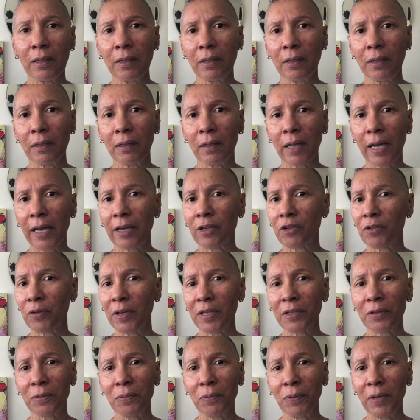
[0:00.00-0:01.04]
land
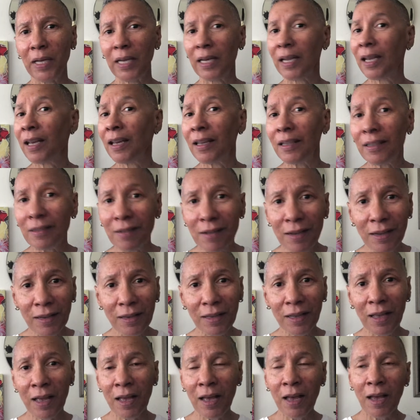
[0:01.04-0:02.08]
trust went in
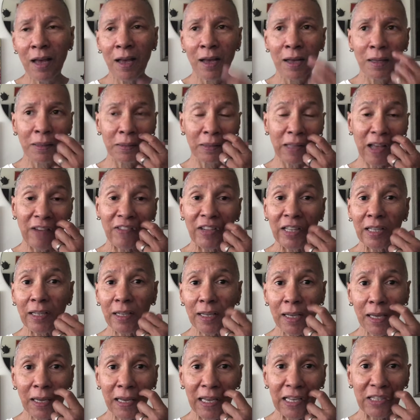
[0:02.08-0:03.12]

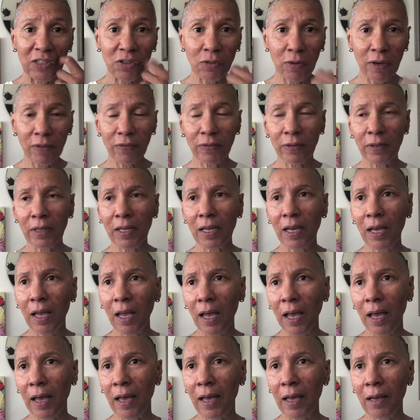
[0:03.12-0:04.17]
lovingly and joyfully
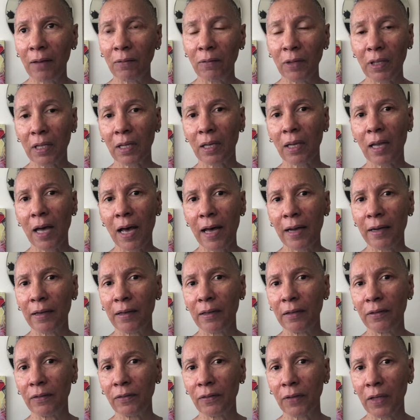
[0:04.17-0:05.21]
and with a lot
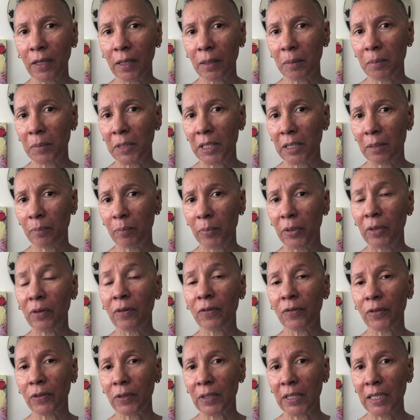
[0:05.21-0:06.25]
of
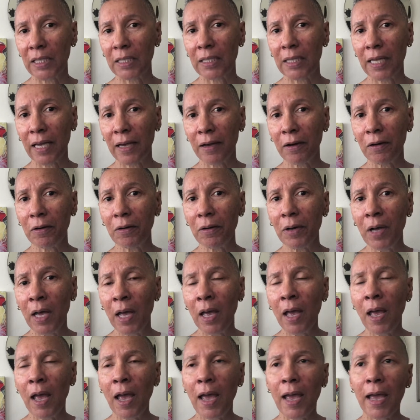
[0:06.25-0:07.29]
beautiful detail.
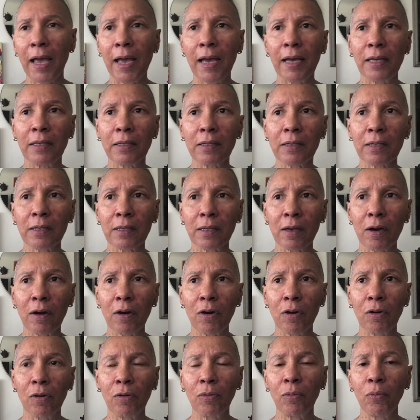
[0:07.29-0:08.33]
And
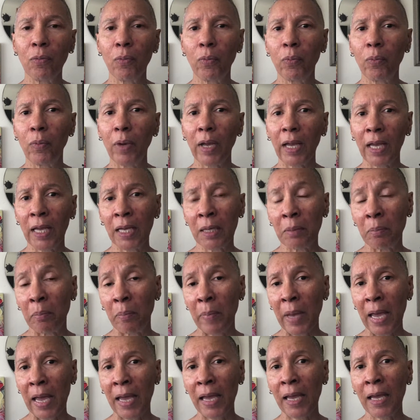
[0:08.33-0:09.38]
so in
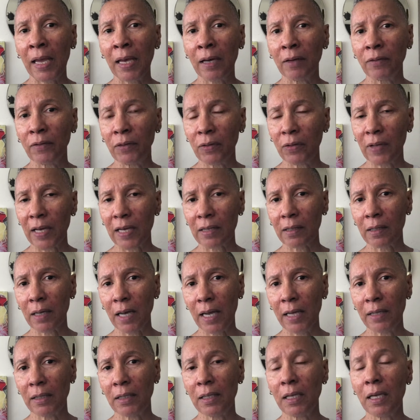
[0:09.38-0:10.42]
May of
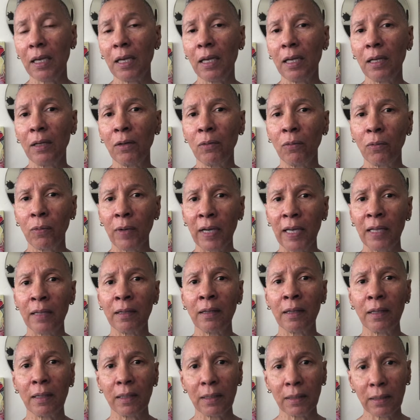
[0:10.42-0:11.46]
2018, when
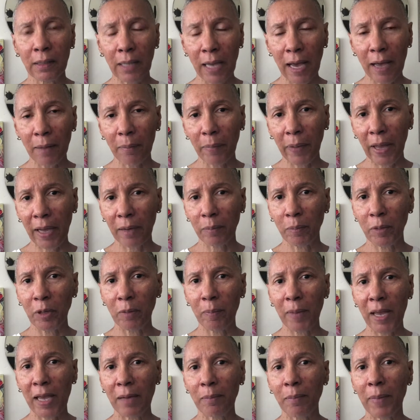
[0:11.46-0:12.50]
the dat Black
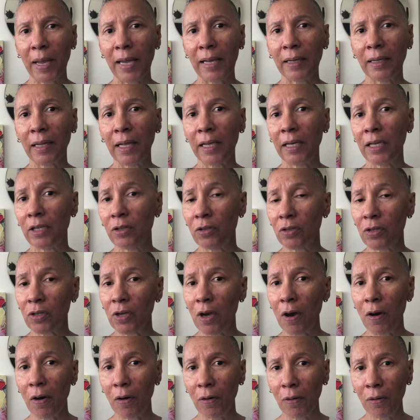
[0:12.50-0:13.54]
Mermaid Man Lady
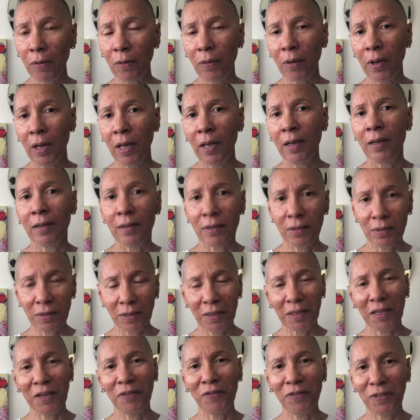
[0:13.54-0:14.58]
show, there's a
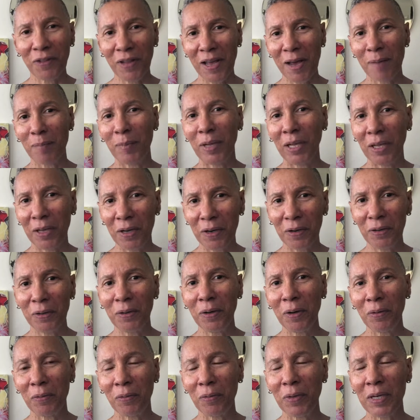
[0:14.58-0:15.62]
link for that below,
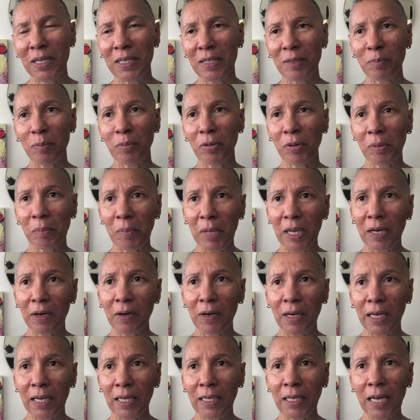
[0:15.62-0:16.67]
was
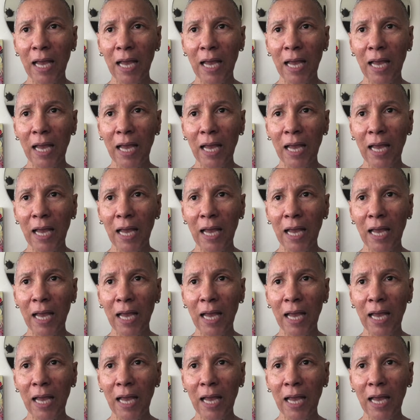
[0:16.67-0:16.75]
premiering